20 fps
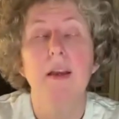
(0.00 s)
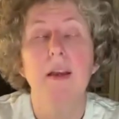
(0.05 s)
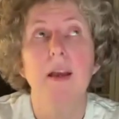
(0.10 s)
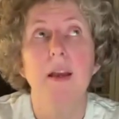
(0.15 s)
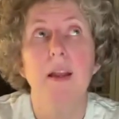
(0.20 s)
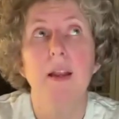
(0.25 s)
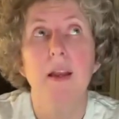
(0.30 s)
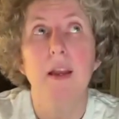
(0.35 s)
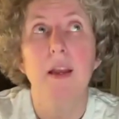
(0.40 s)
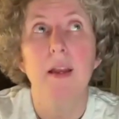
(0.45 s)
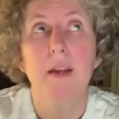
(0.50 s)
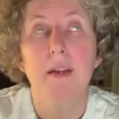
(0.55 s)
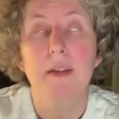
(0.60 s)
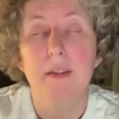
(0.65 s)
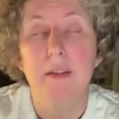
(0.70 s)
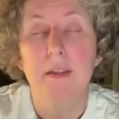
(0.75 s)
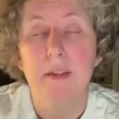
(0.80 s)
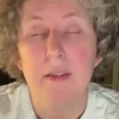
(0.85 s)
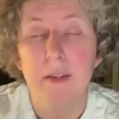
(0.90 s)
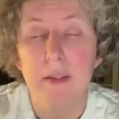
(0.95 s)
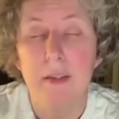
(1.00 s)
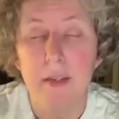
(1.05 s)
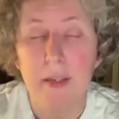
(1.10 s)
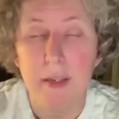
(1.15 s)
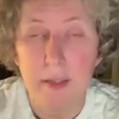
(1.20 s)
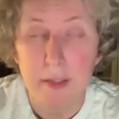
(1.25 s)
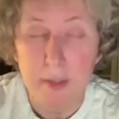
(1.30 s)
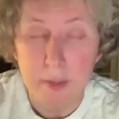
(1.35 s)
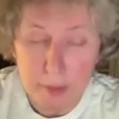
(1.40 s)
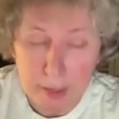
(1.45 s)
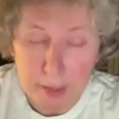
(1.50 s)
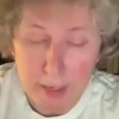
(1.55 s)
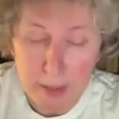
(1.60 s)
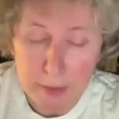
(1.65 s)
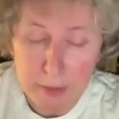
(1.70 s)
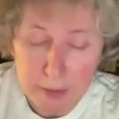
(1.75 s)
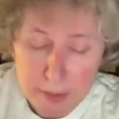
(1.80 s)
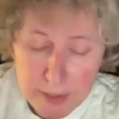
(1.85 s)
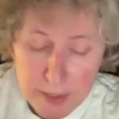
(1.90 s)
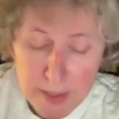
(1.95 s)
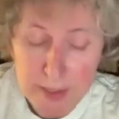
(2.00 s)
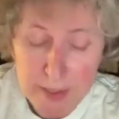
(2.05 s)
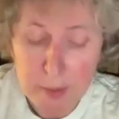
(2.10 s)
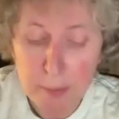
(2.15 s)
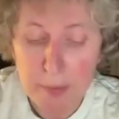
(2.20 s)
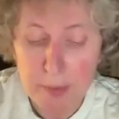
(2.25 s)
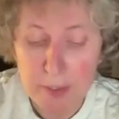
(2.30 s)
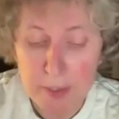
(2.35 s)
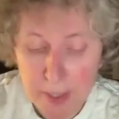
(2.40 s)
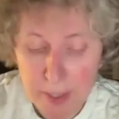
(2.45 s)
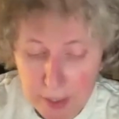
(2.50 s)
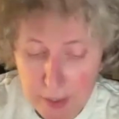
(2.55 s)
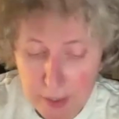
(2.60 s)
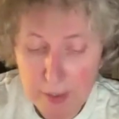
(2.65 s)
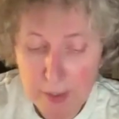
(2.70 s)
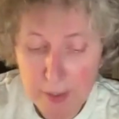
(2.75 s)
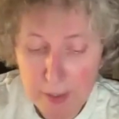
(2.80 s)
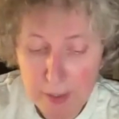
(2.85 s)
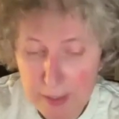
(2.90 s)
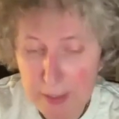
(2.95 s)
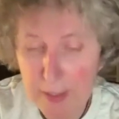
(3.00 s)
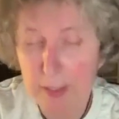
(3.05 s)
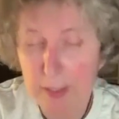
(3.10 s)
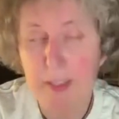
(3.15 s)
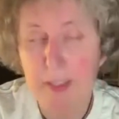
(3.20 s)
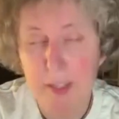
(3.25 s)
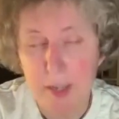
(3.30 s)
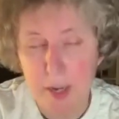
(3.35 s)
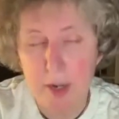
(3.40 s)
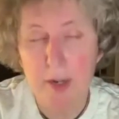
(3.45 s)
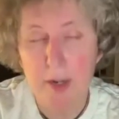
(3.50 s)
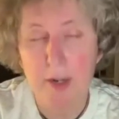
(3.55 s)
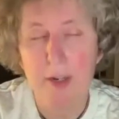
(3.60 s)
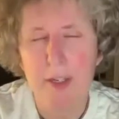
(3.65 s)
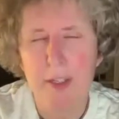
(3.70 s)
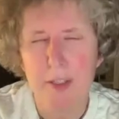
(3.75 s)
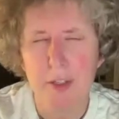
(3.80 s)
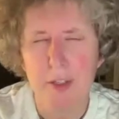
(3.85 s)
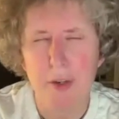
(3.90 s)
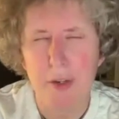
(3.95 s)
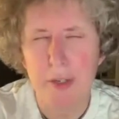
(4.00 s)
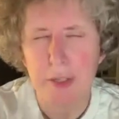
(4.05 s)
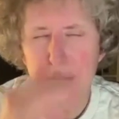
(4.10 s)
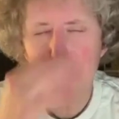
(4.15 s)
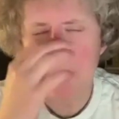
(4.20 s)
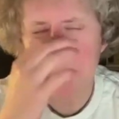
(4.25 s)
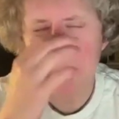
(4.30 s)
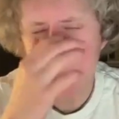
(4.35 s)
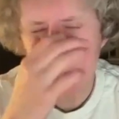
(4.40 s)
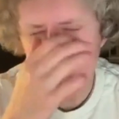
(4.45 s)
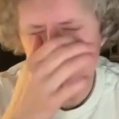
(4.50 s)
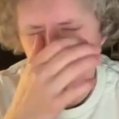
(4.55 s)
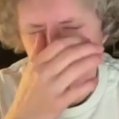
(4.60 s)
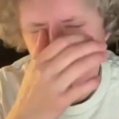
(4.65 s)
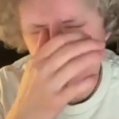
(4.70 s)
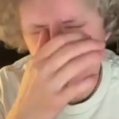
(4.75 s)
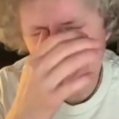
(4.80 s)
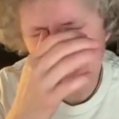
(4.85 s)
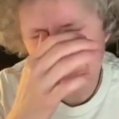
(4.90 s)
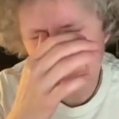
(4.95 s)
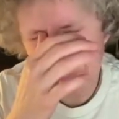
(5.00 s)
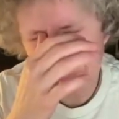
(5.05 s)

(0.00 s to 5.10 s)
And in the United States, particularly this year, is going to be